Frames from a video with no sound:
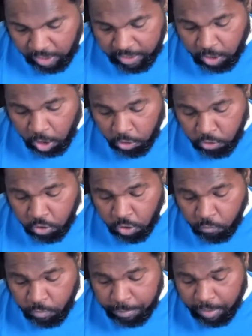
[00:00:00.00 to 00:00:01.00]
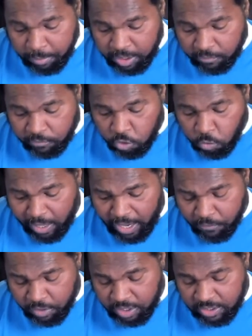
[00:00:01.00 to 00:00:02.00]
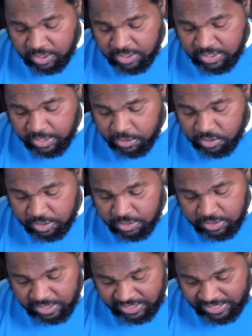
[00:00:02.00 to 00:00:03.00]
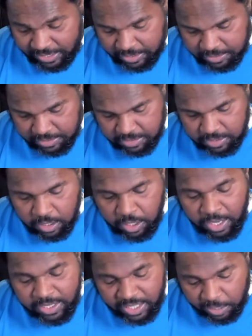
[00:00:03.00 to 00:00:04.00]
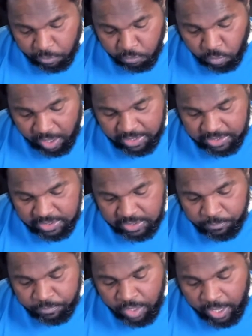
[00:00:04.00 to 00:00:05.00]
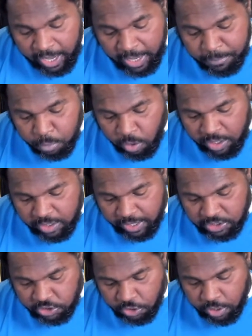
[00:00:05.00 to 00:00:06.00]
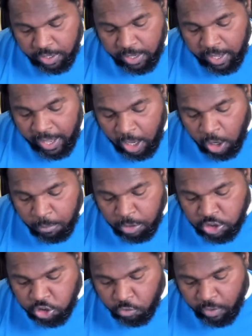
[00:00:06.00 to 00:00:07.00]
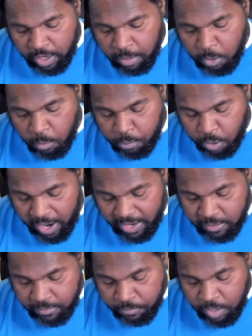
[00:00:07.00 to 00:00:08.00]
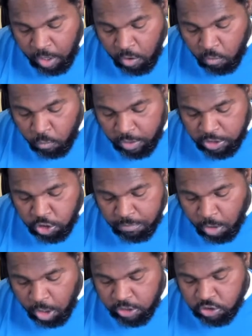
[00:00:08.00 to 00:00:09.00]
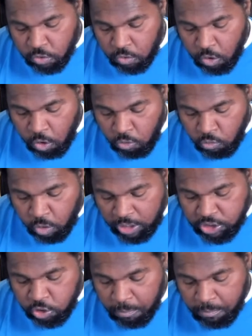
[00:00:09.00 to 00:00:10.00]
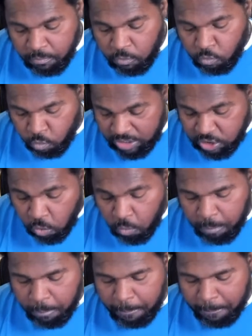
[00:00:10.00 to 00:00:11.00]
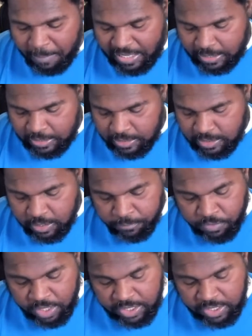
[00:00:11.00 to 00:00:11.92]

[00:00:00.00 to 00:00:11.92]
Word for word: and other Republic of New Africa descendants, David Rice, Ed Poindexter, Elmer Geronimo Pratt, Richard Marshall, Russell Russell Means,